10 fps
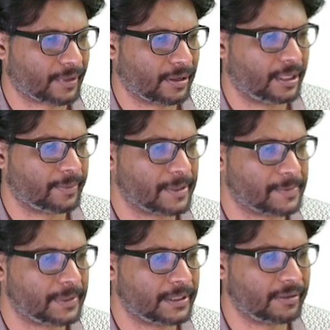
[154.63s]
let me
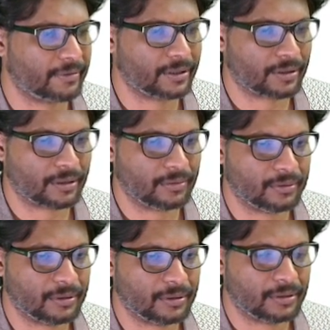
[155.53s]
split the window now.
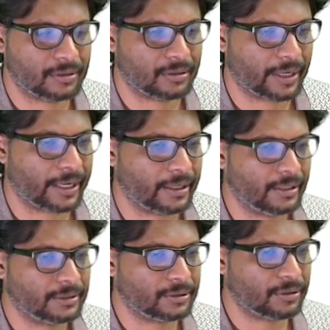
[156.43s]
Okay,
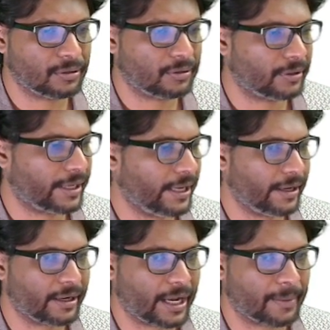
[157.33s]
so here
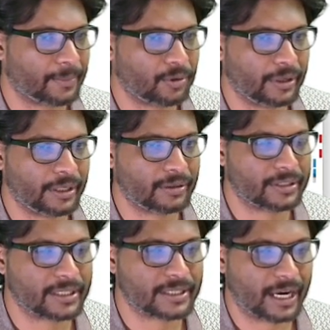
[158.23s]
I'm going to
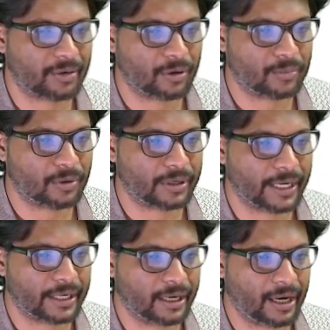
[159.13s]
just add one more
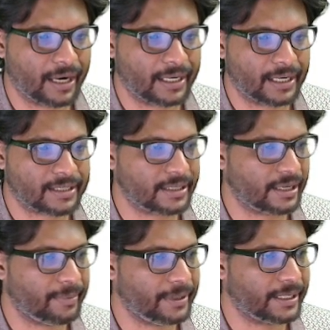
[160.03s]
data, and let's see
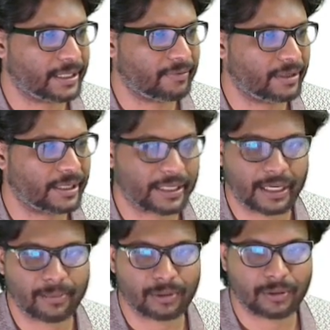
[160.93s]
immediately will it
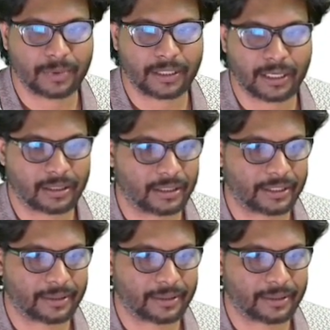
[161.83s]
able to print or not.